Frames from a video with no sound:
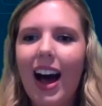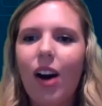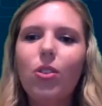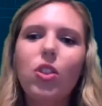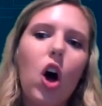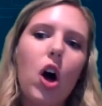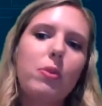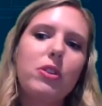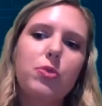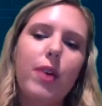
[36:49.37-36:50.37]
how
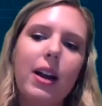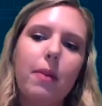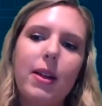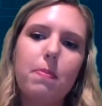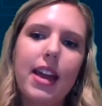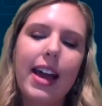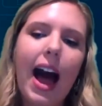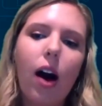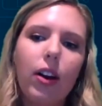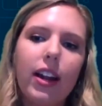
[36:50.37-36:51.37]
long would you recommend being
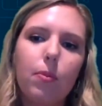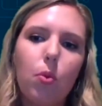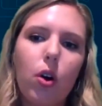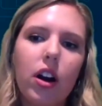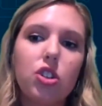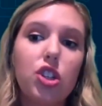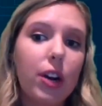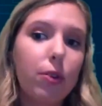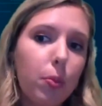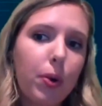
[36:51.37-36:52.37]
out in a more
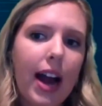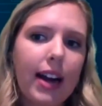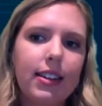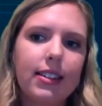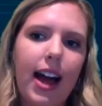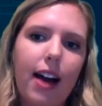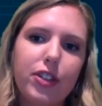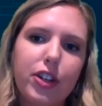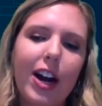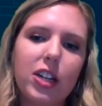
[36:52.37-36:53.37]
general practice
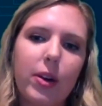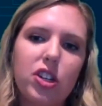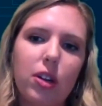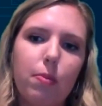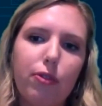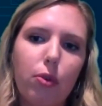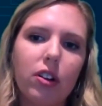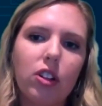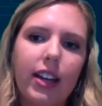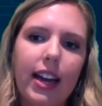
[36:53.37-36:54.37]
after graduation
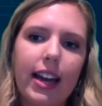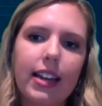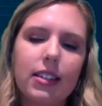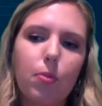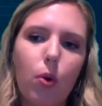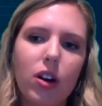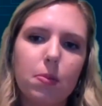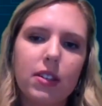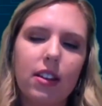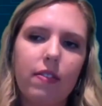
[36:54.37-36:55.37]
before looking into more
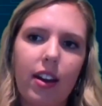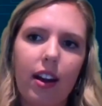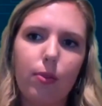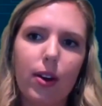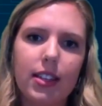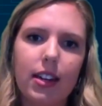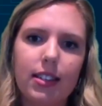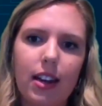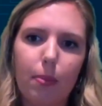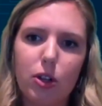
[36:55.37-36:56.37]
specific
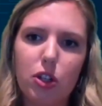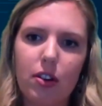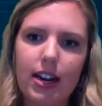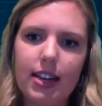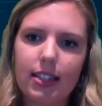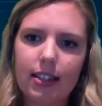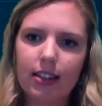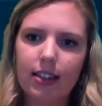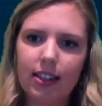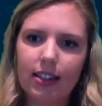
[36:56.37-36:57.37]
residency opportunities?